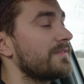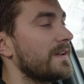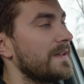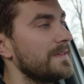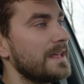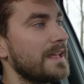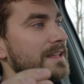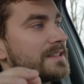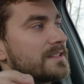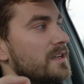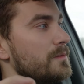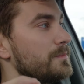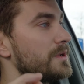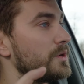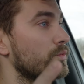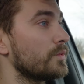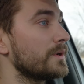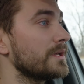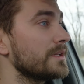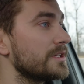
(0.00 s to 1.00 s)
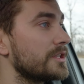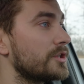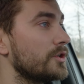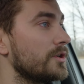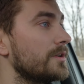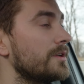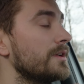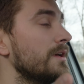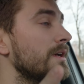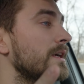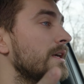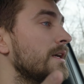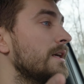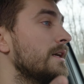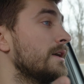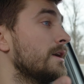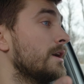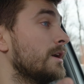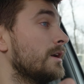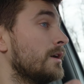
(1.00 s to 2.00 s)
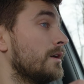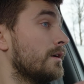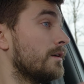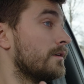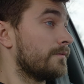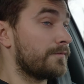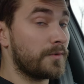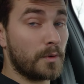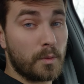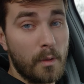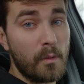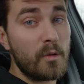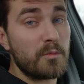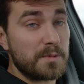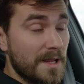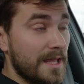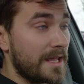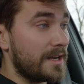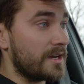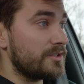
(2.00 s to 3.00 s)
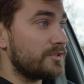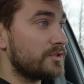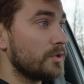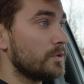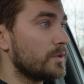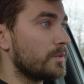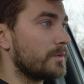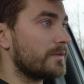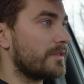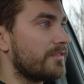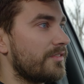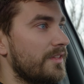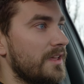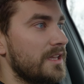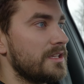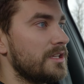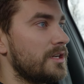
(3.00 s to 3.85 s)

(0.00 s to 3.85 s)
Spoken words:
and that's gonna be really good for what we're planning on doing with the thing.